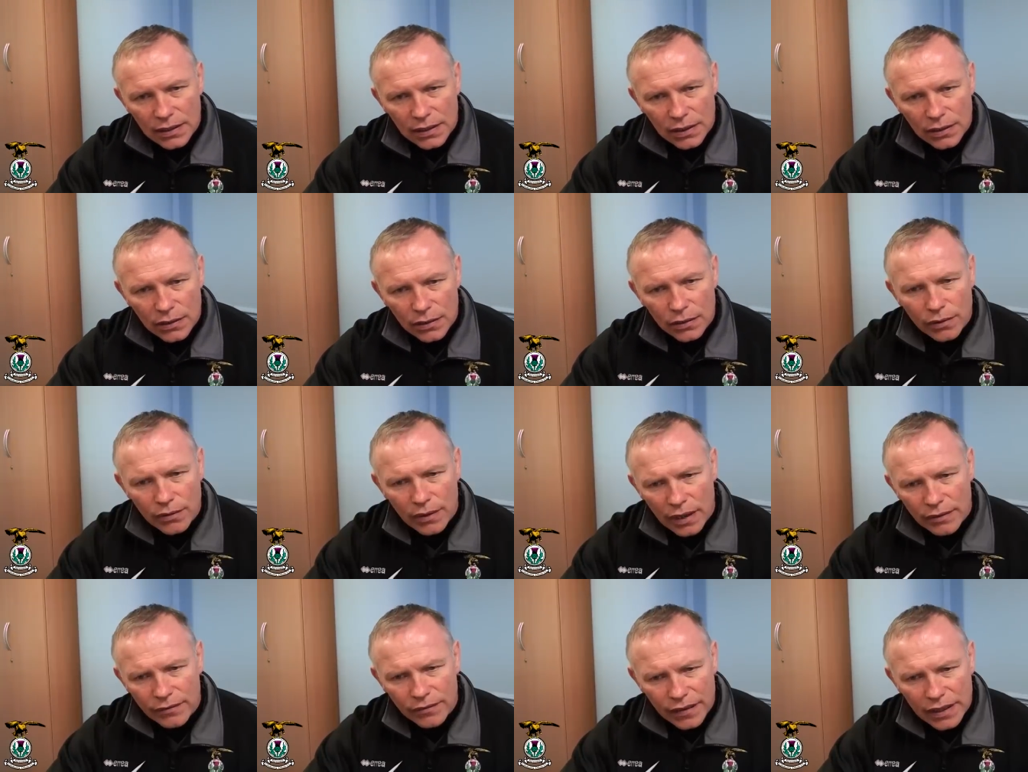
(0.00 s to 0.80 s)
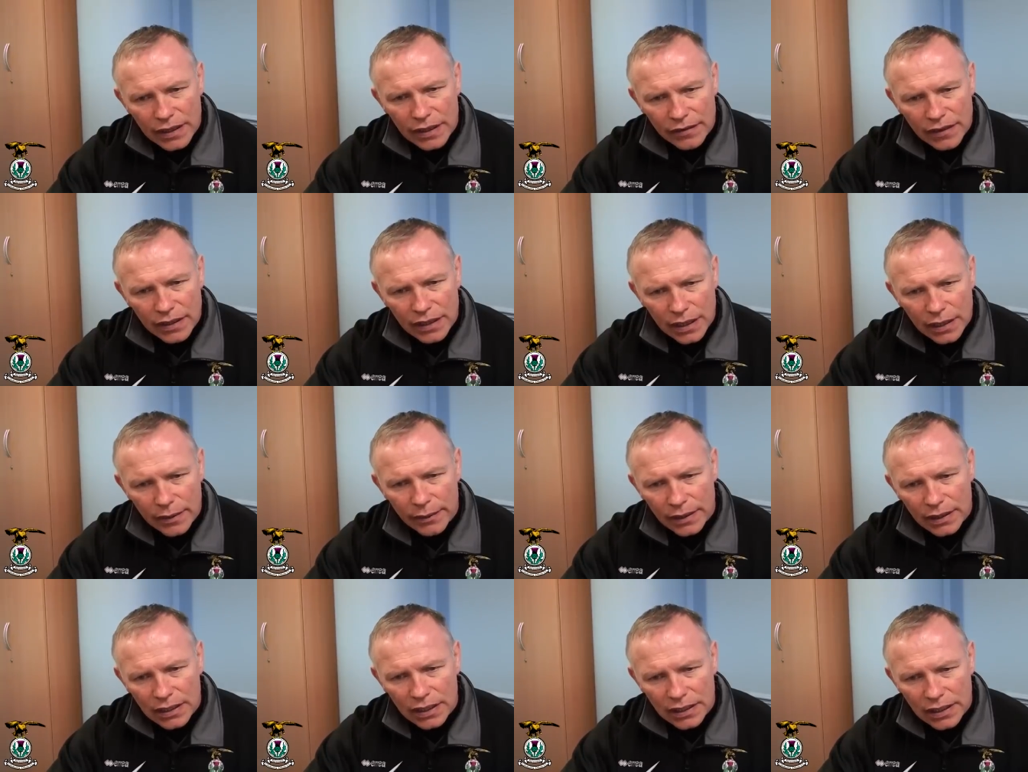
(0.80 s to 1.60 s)
you know, and very, very
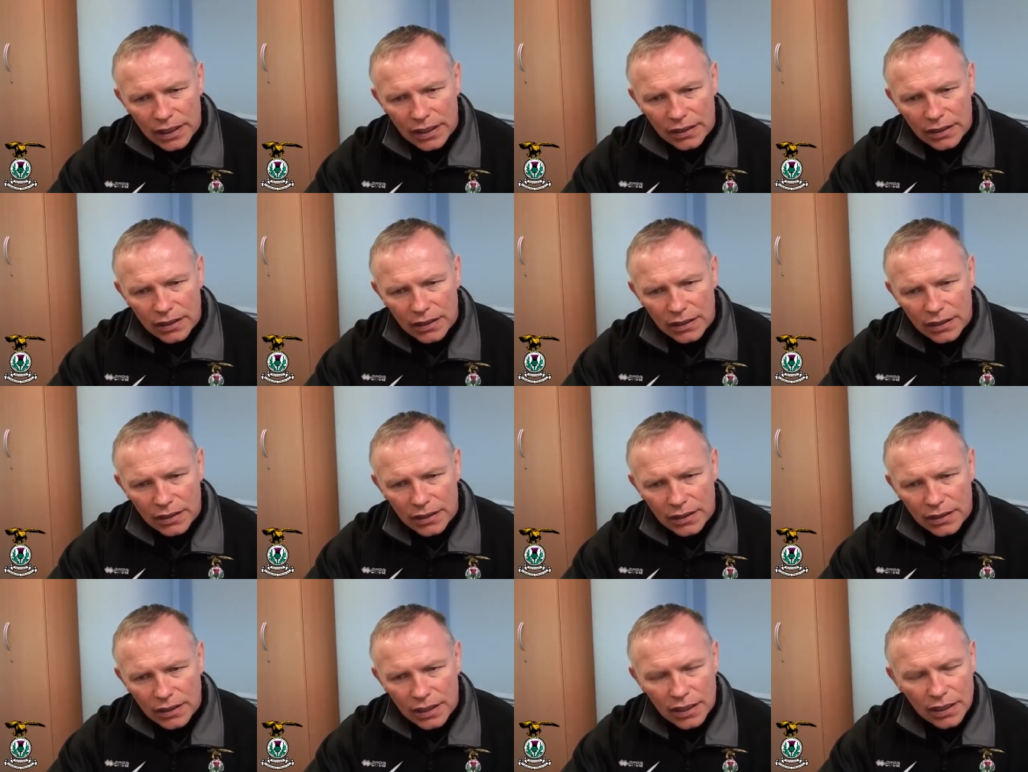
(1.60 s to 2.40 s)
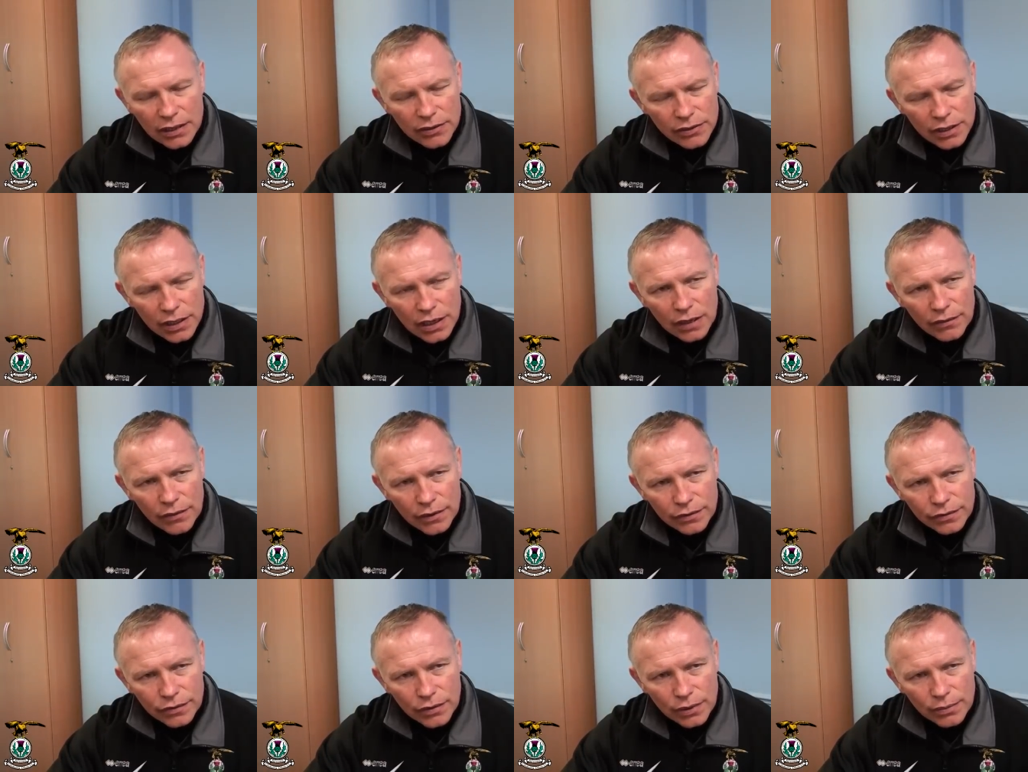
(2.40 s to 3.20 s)
quickly that they can recover
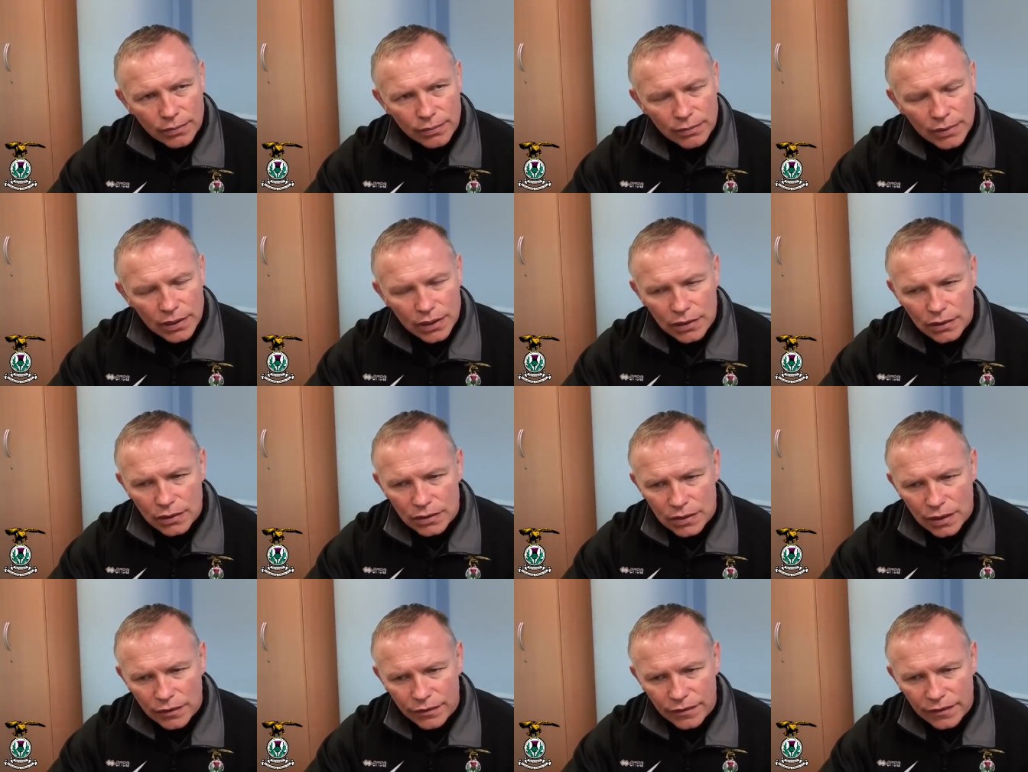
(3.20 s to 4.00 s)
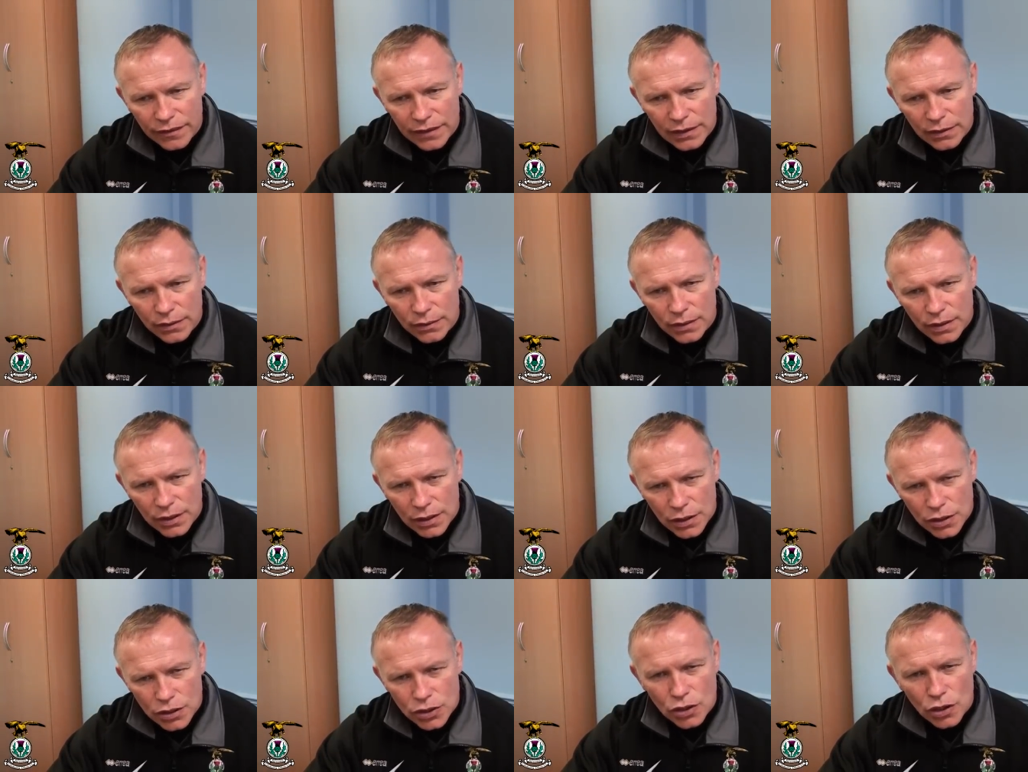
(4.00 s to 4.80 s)
from, because I feel
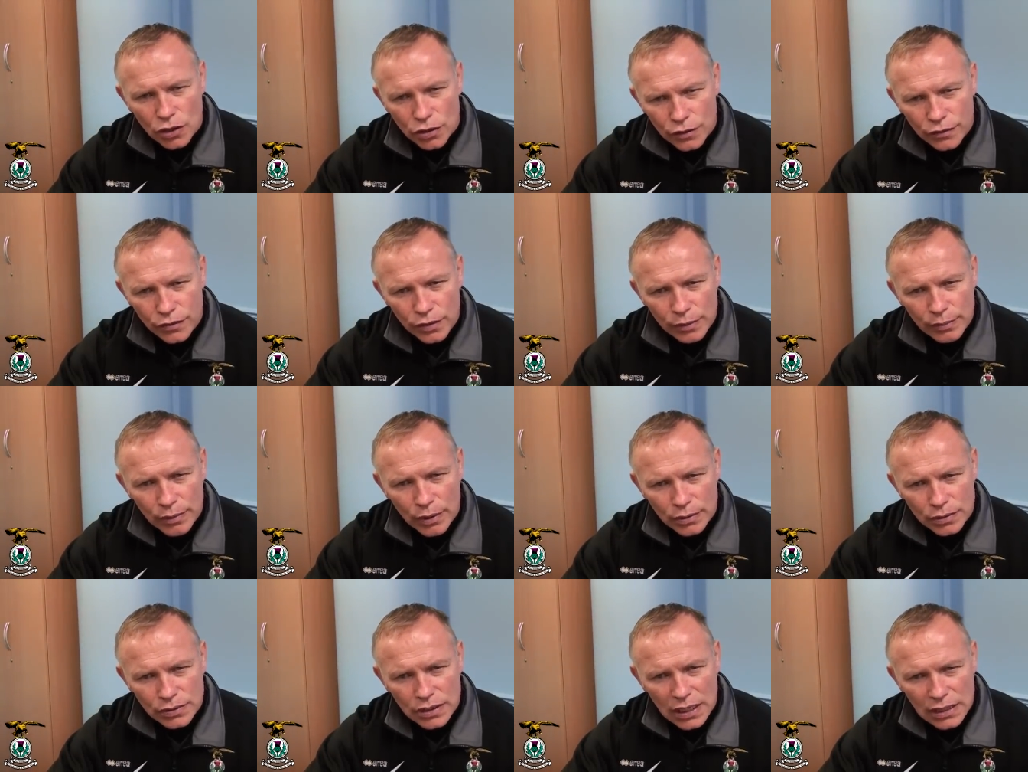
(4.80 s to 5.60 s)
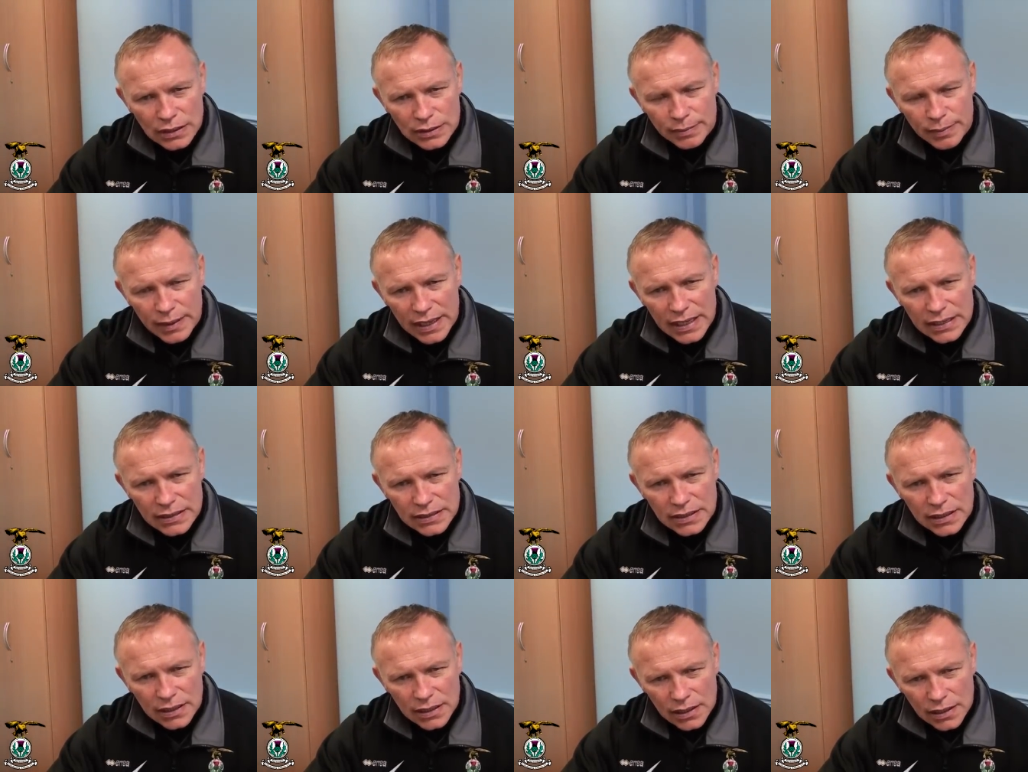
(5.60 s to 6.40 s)
Scottish football's at its
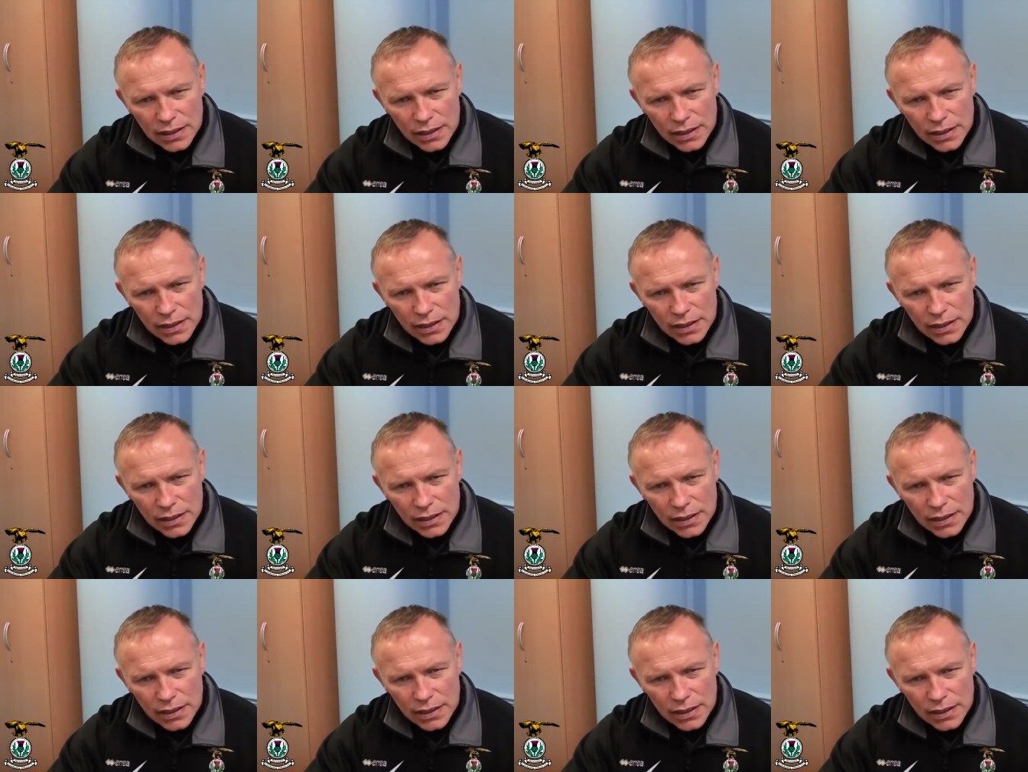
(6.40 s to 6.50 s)
best